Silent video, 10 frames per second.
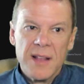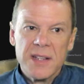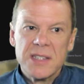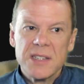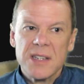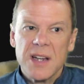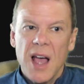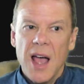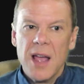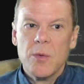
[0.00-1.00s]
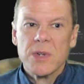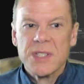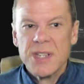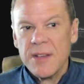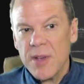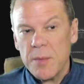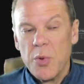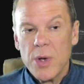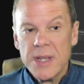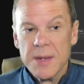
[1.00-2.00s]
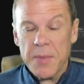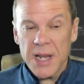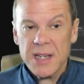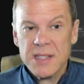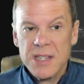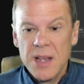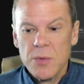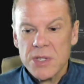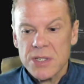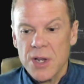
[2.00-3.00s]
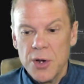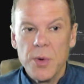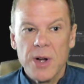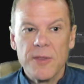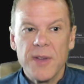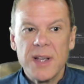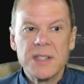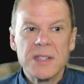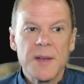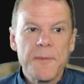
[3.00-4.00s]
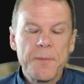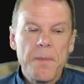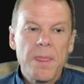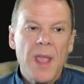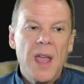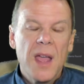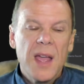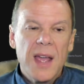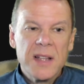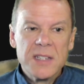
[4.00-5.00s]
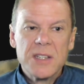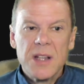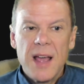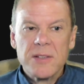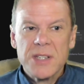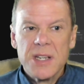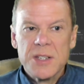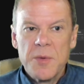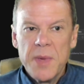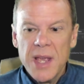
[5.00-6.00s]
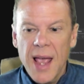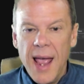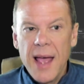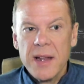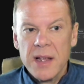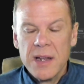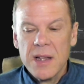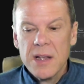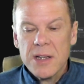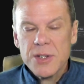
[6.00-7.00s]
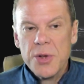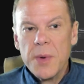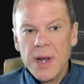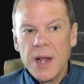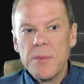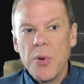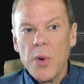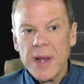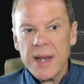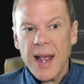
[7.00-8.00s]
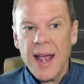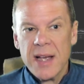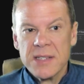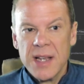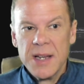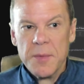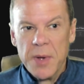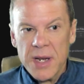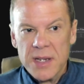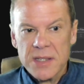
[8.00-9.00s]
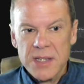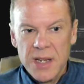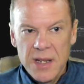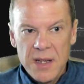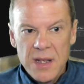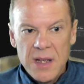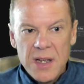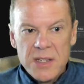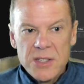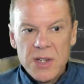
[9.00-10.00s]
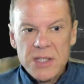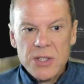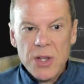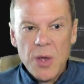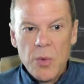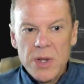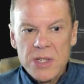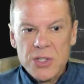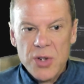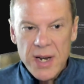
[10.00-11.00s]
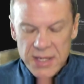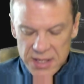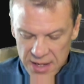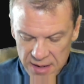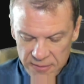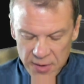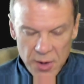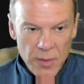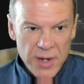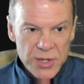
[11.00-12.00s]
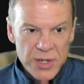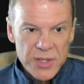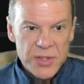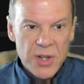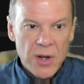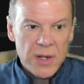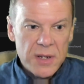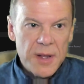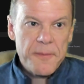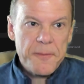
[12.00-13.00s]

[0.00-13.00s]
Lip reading: Now, this is an iReceive endpoint dependency, which is a new interface. And this allows it to be added to an endpoint as a dependency. So let's look at where this try-set configuration is called.